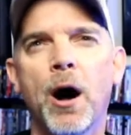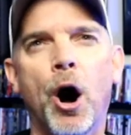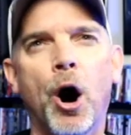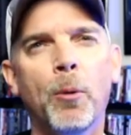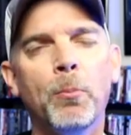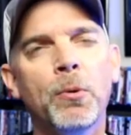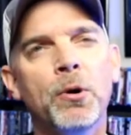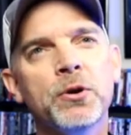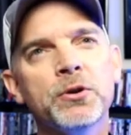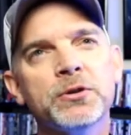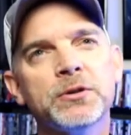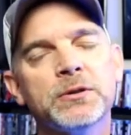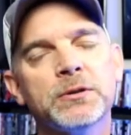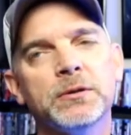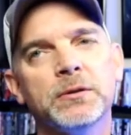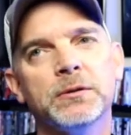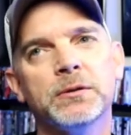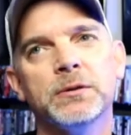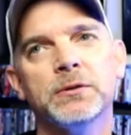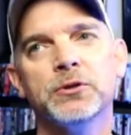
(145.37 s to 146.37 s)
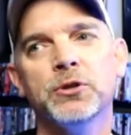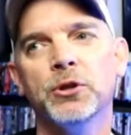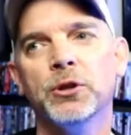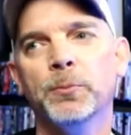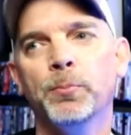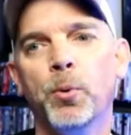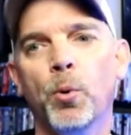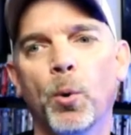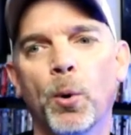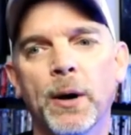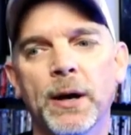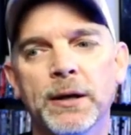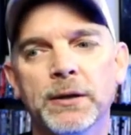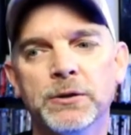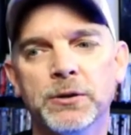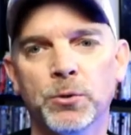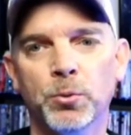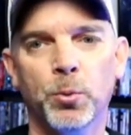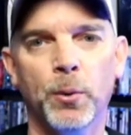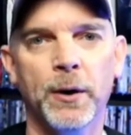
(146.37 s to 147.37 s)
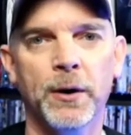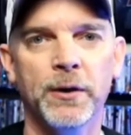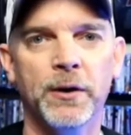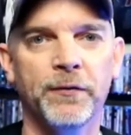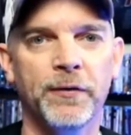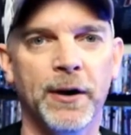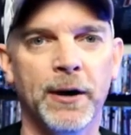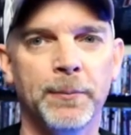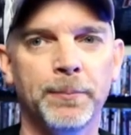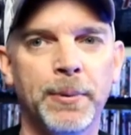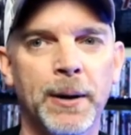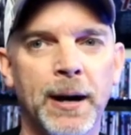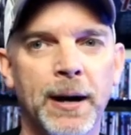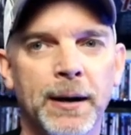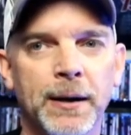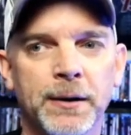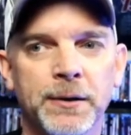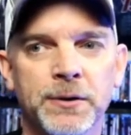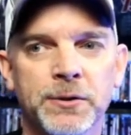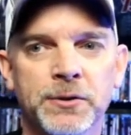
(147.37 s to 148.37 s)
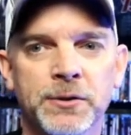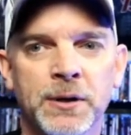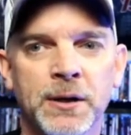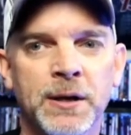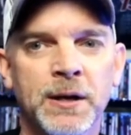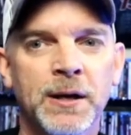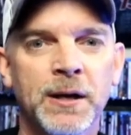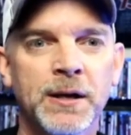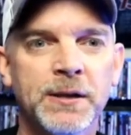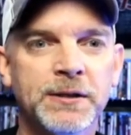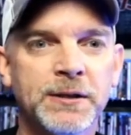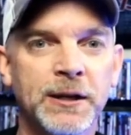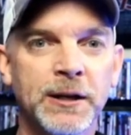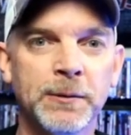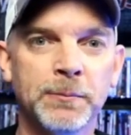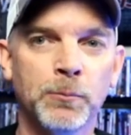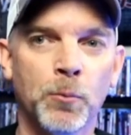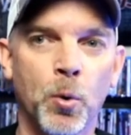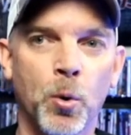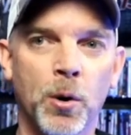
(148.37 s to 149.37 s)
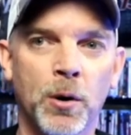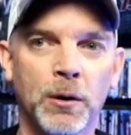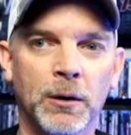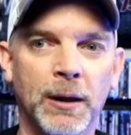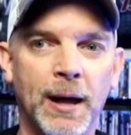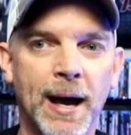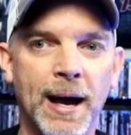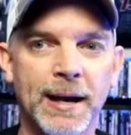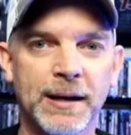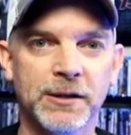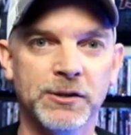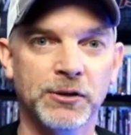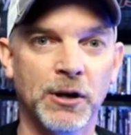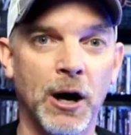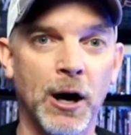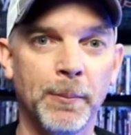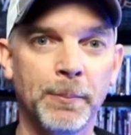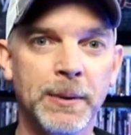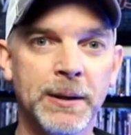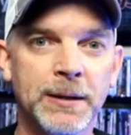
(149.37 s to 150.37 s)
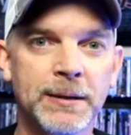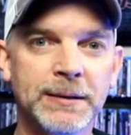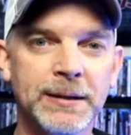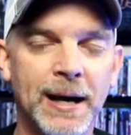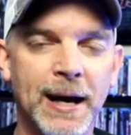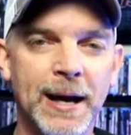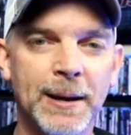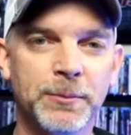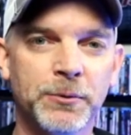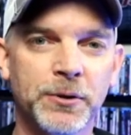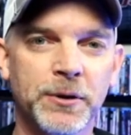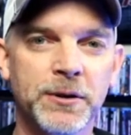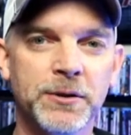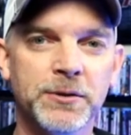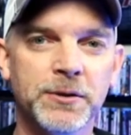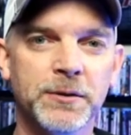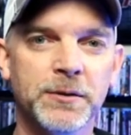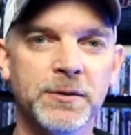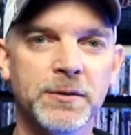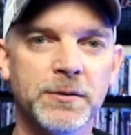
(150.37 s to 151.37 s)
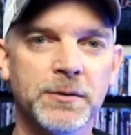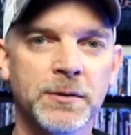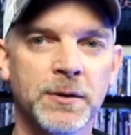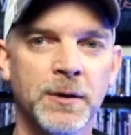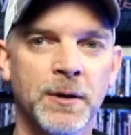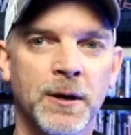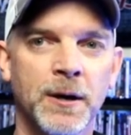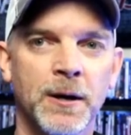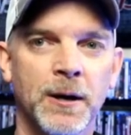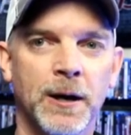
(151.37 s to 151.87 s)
Almost to the point to where the vampires seem more like zombie-type creatures.